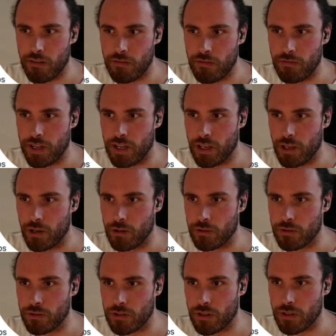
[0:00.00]

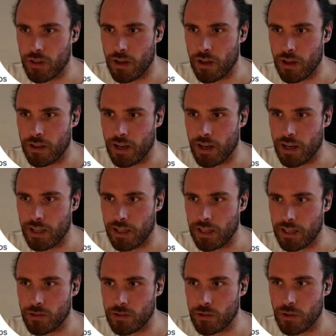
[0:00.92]
videos that I'll
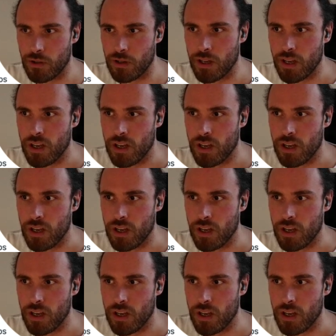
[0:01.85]
link to.